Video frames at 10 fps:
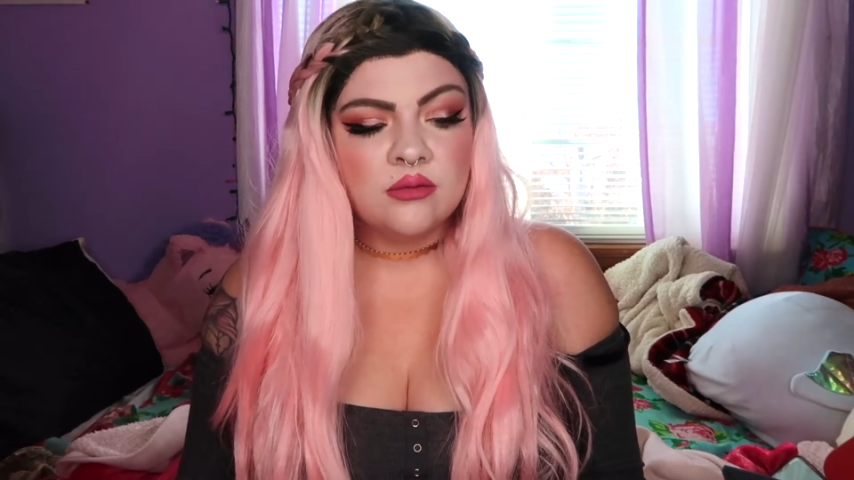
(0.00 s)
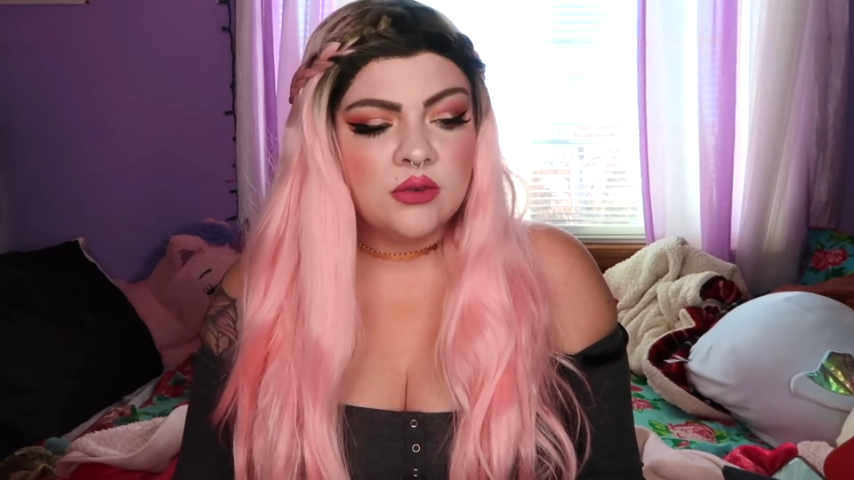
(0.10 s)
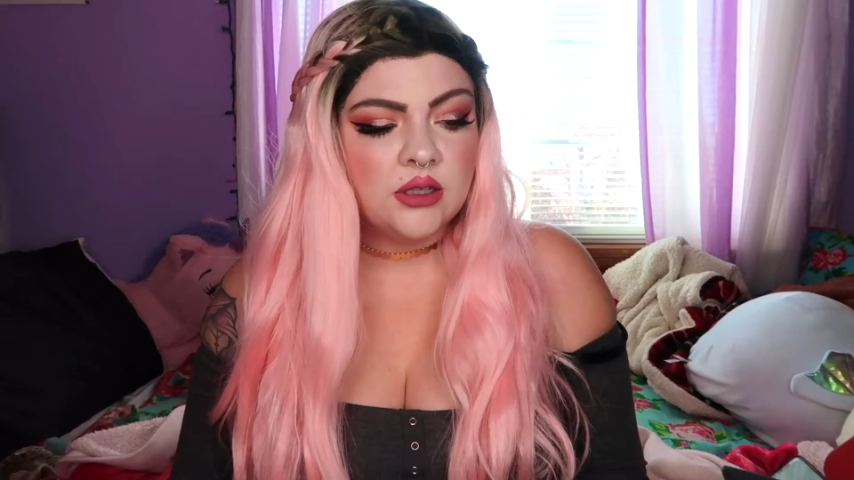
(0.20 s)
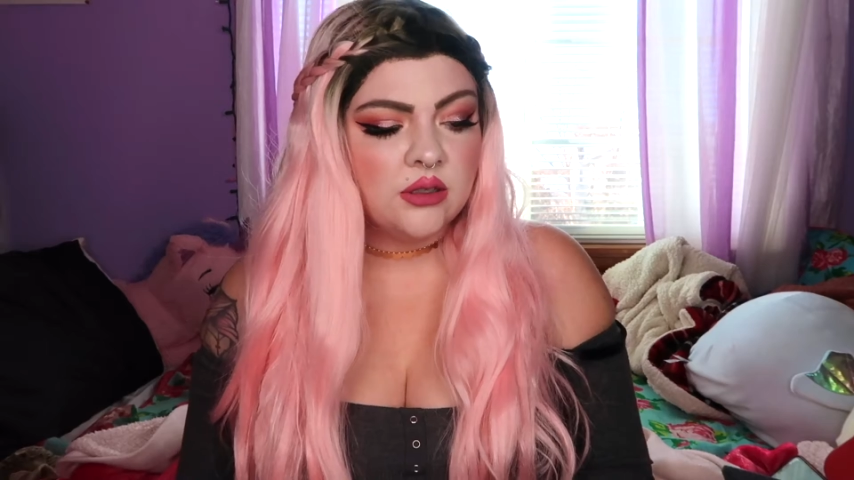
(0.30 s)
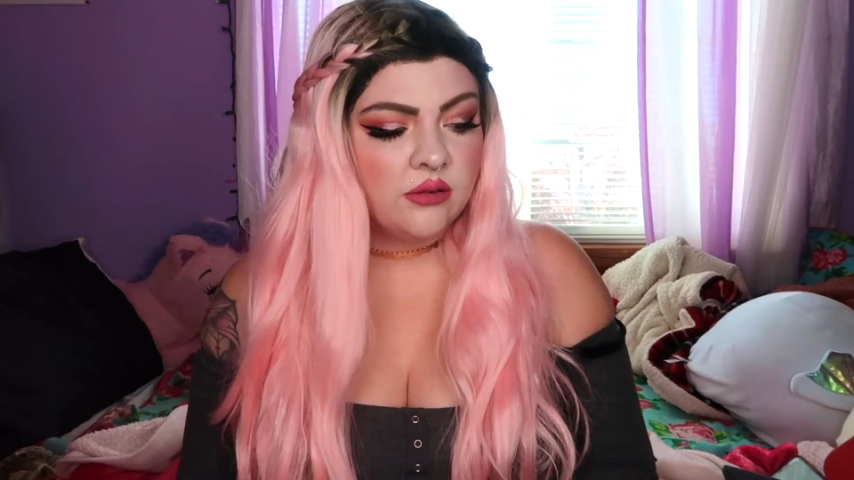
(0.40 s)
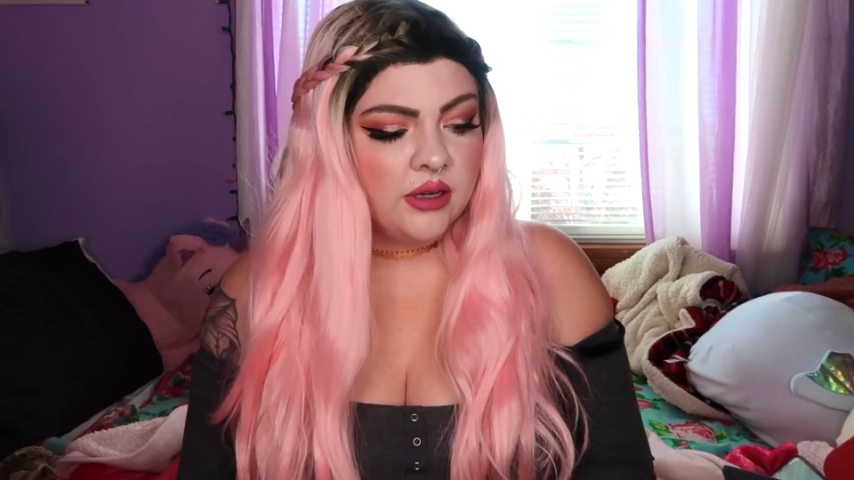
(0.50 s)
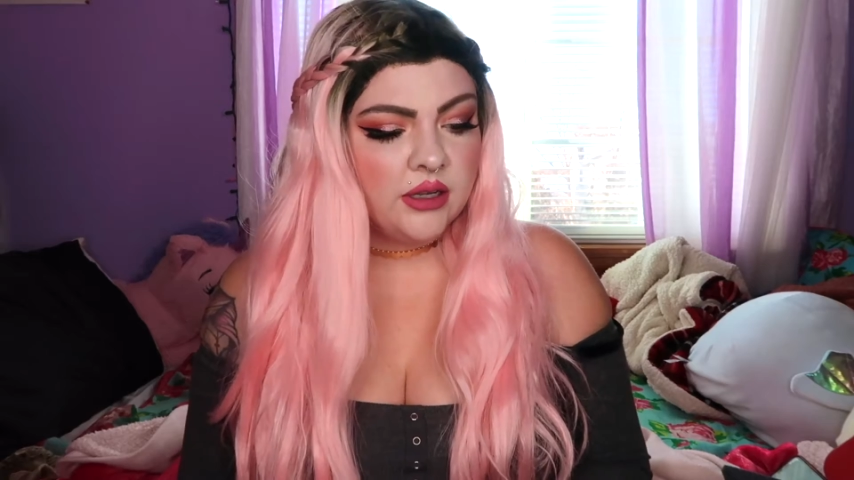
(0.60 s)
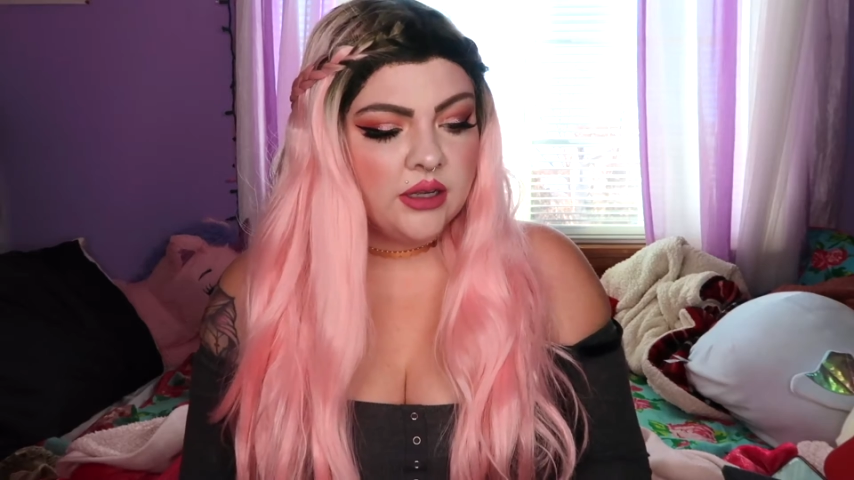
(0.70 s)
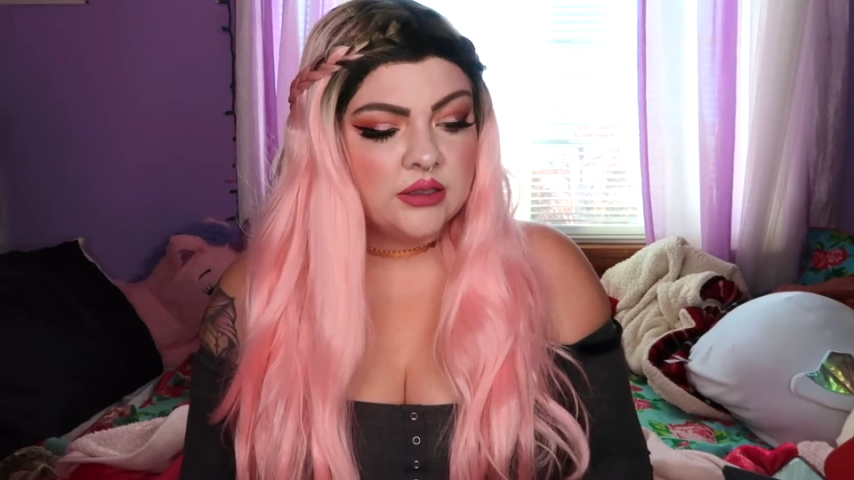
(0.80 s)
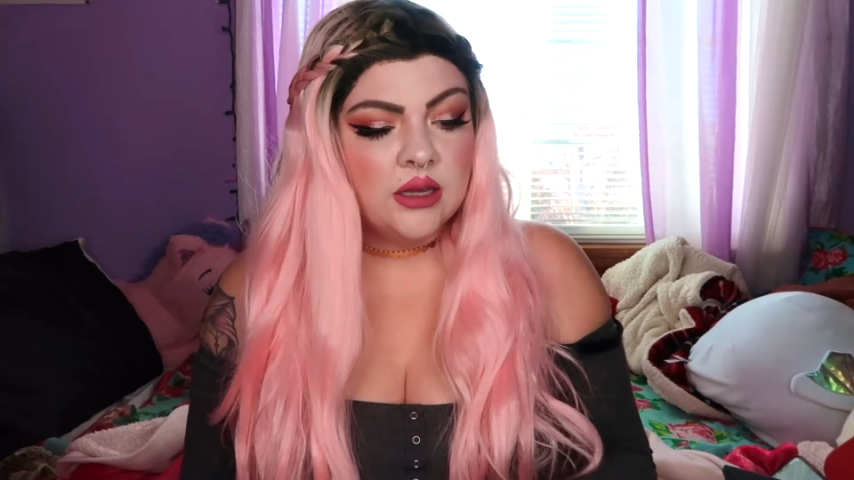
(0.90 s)
It's alright,
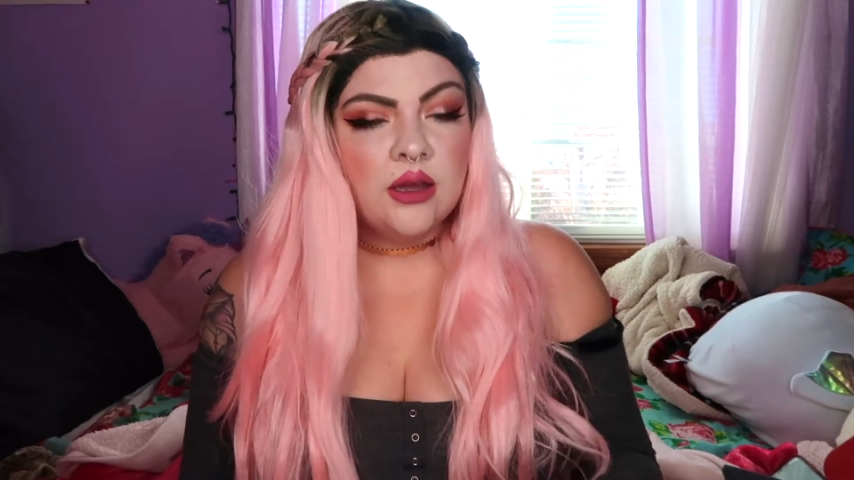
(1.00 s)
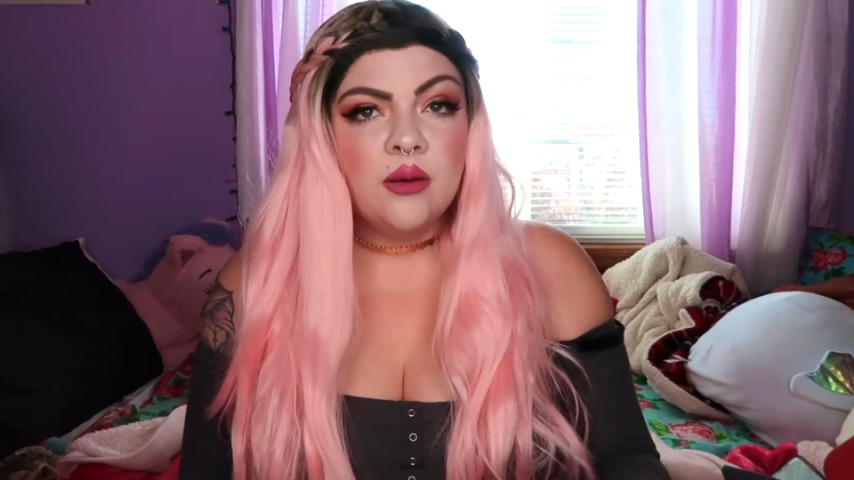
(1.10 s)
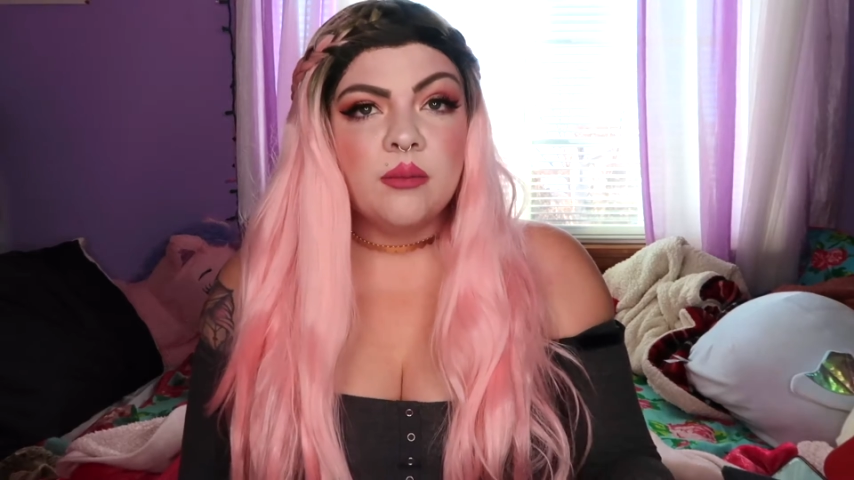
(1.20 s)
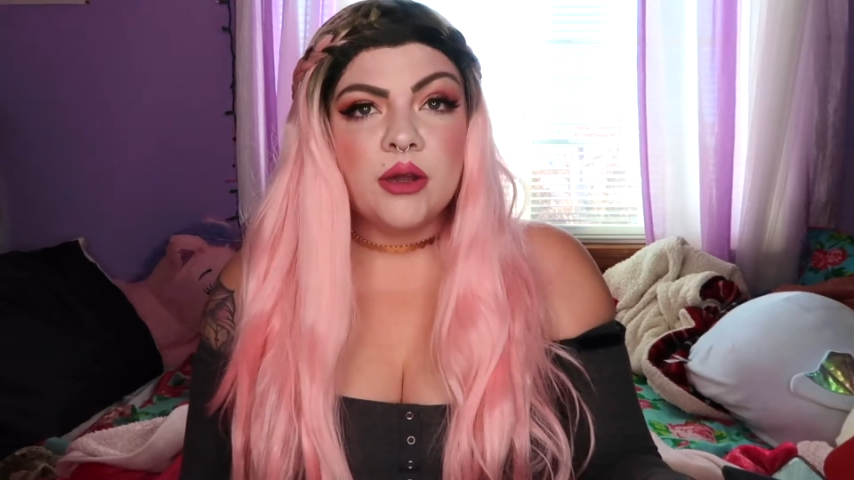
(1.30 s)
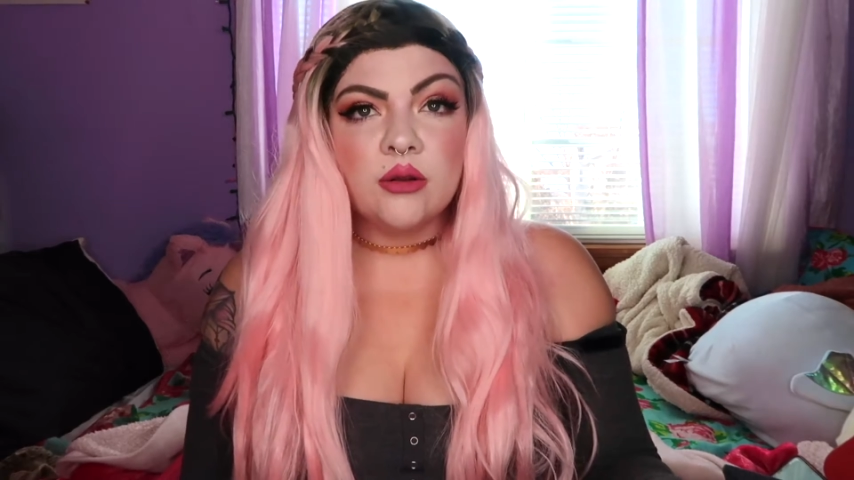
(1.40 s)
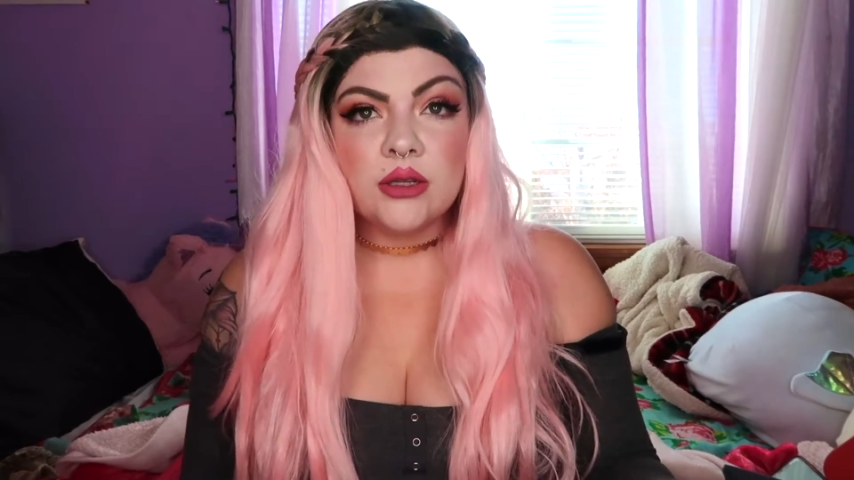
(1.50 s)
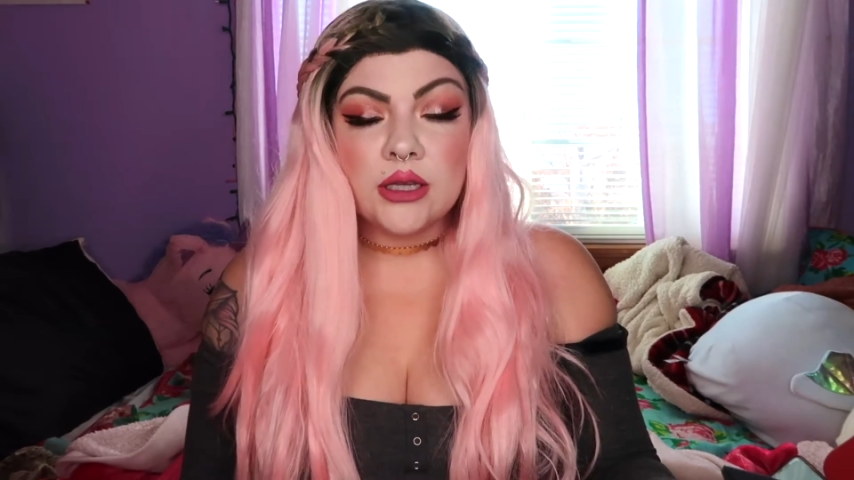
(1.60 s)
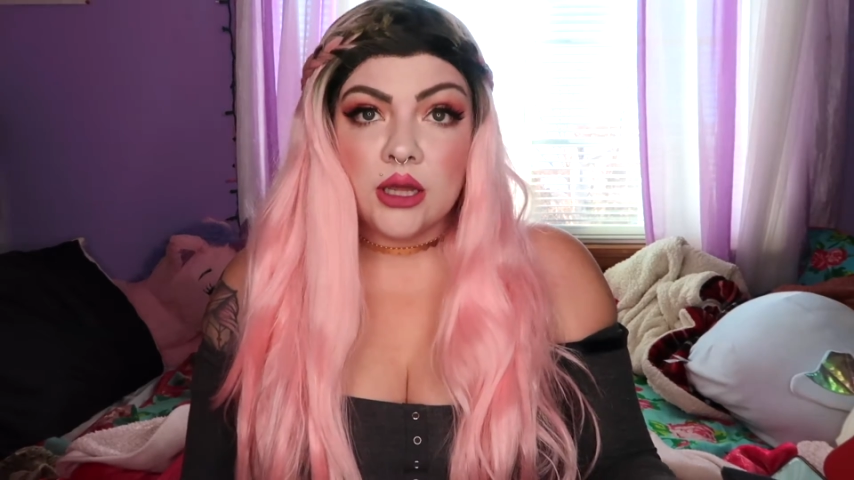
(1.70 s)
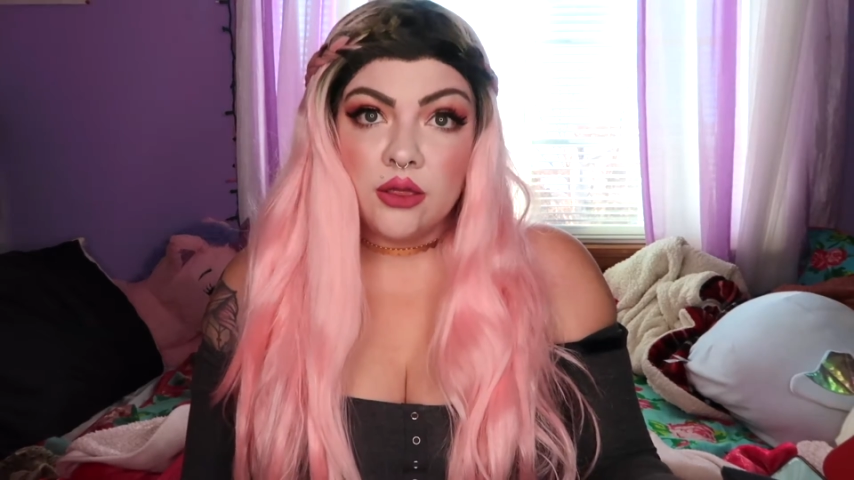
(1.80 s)
I guess. But I don't like